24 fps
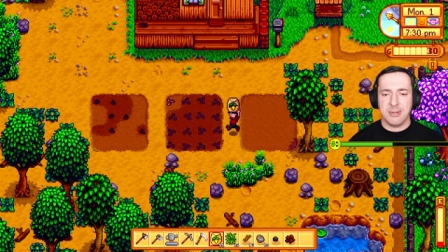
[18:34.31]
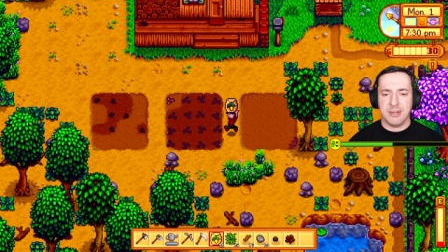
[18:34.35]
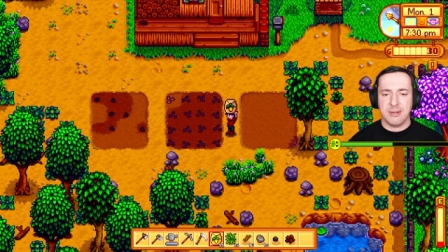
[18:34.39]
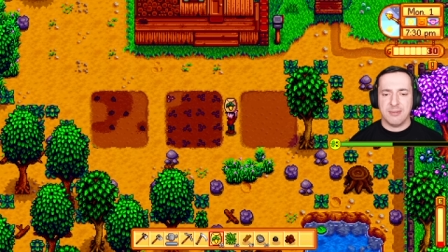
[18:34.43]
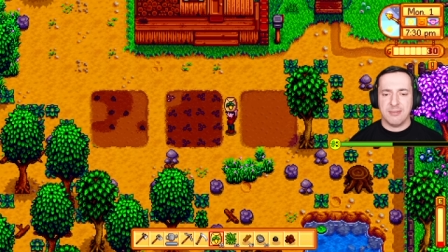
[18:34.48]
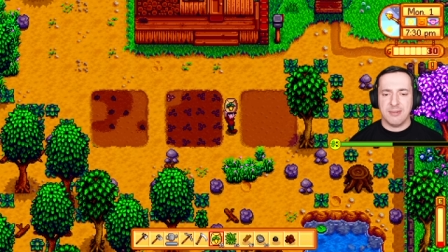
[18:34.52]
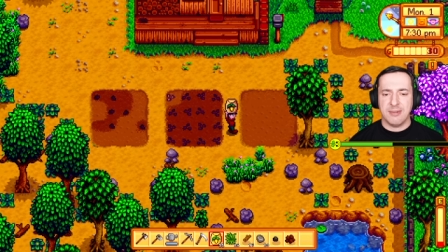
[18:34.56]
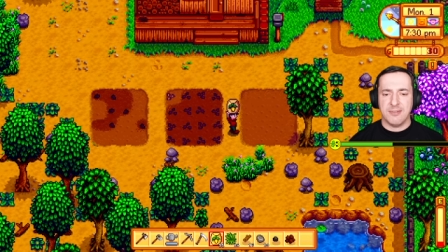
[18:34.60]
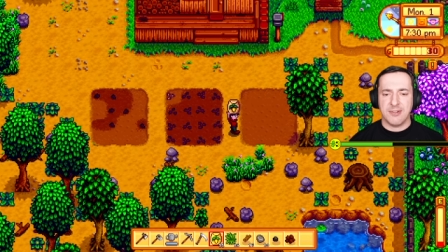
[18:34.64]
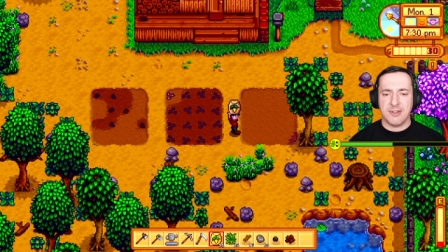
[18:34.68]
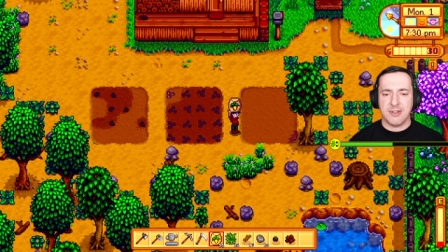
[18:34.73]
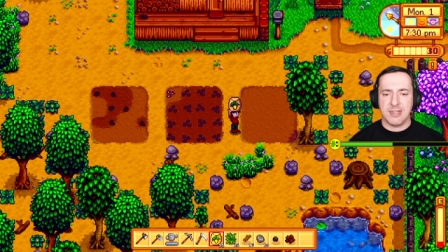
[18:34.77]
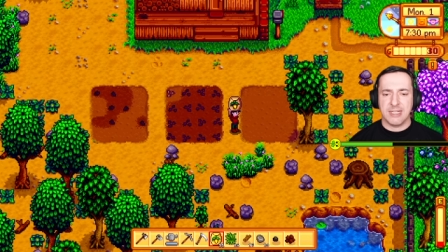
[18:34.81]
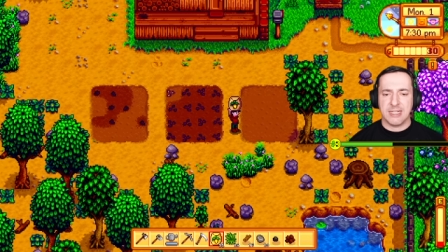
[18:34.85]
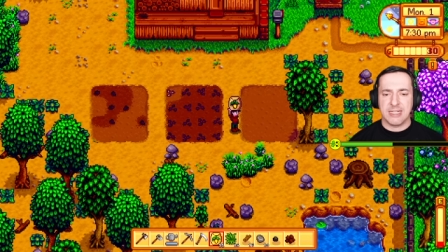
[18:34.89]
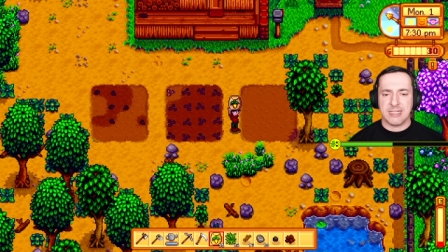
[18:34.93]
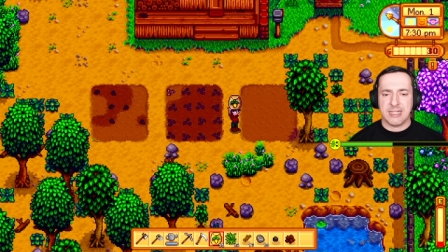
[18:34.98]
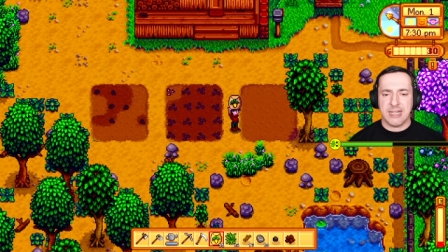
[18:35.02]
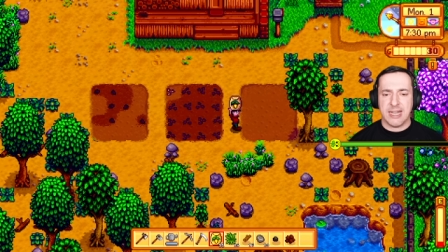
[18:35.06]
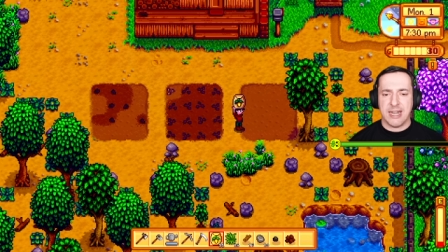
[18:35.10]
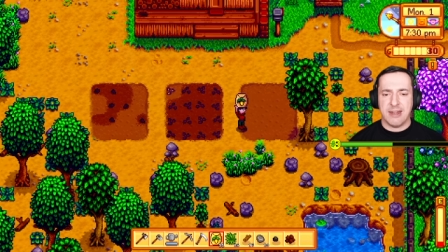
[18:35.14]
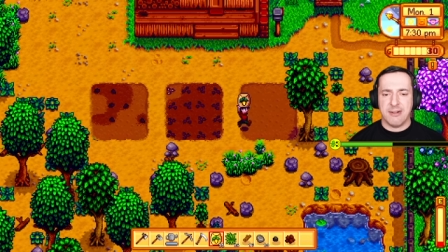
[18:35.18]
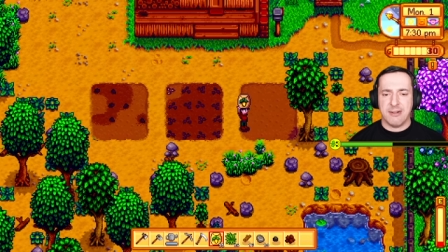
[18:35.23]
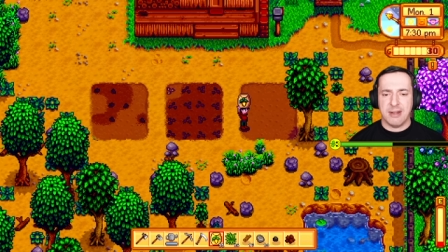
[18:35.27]
but we've got
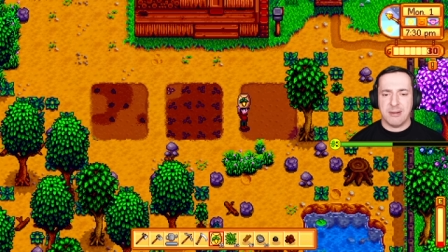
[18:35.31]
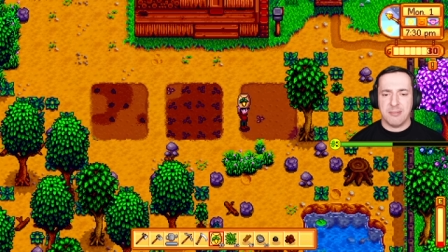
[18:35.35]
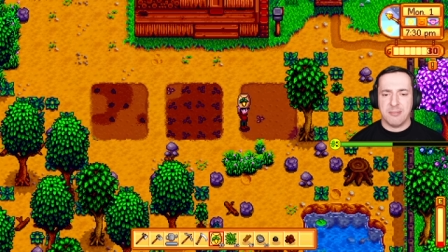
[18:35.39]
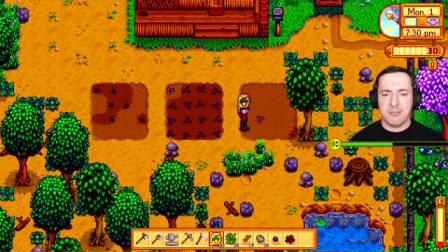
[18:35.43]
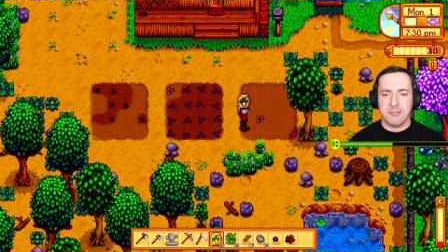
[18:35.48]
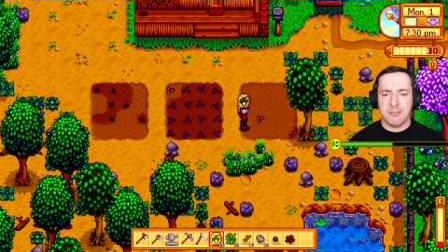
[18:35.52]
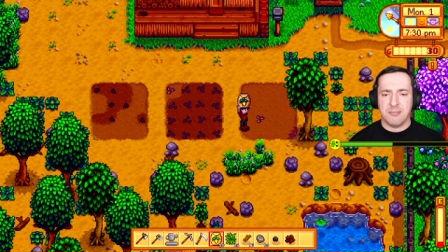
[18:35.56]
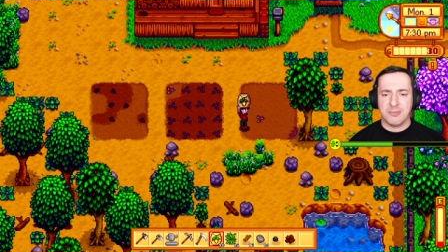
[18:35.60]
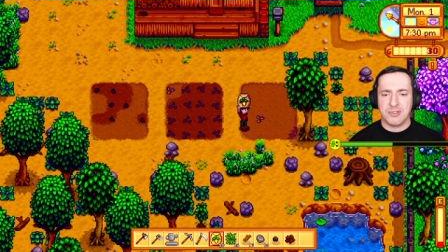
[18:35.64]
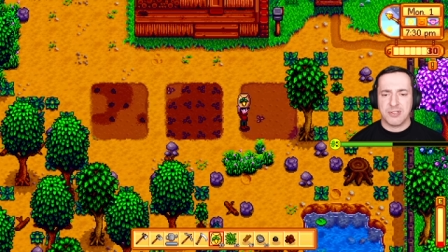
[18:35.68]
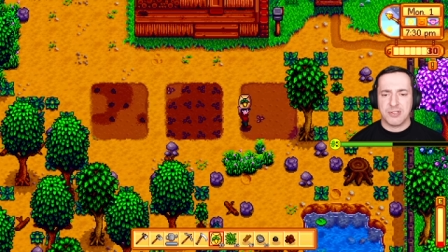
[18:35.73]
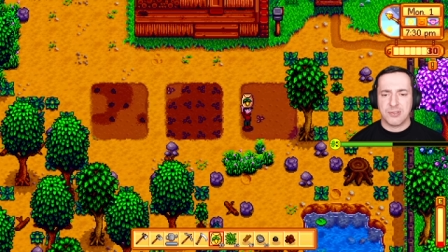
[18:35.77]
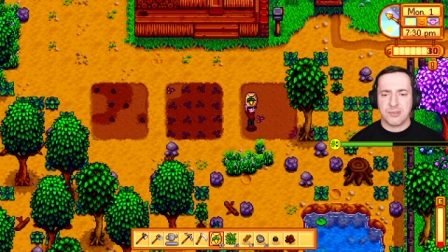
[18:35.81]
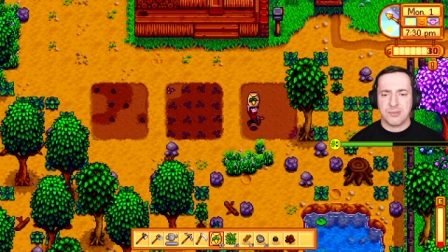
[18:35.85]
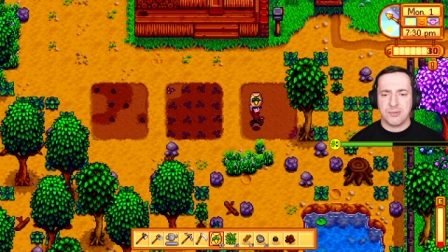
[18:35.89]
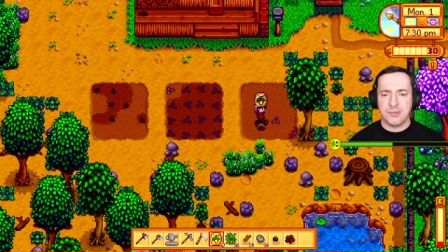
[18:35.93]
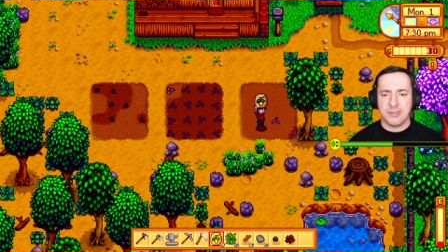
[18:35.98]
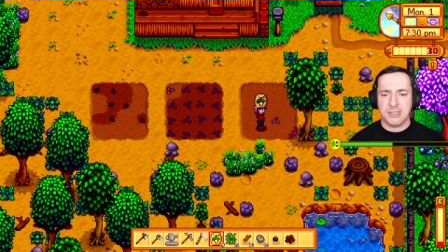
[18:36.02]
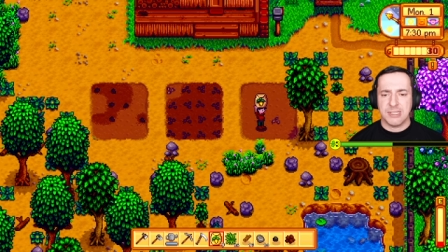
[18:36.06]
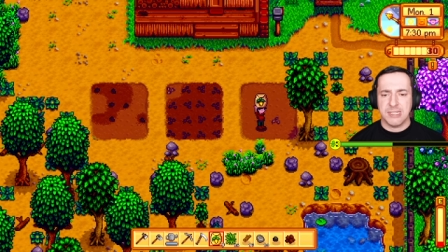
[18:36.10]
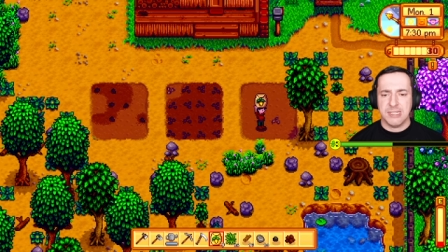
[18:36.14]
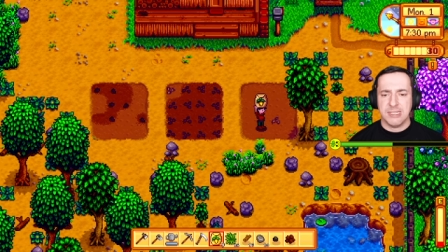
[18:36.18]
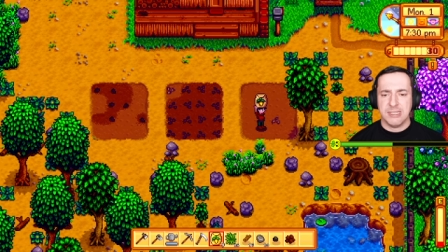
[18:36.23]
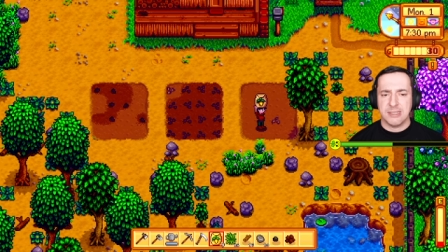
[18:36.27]
this area
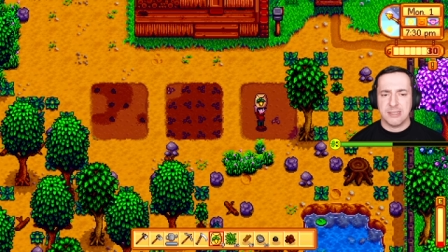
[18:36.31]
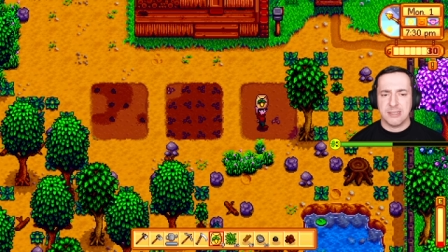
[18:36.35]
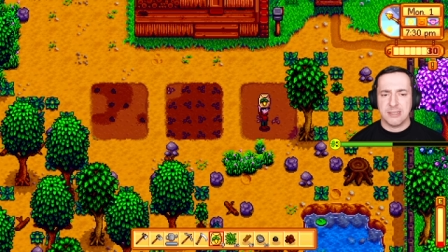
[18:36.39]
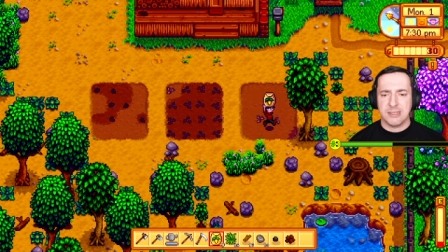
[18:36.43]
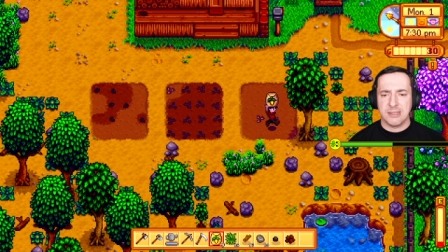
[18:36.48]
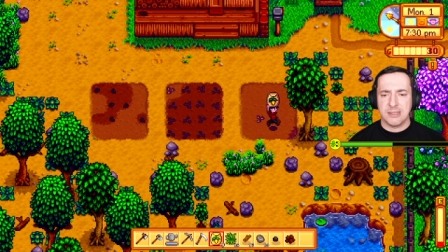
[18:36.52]
sorted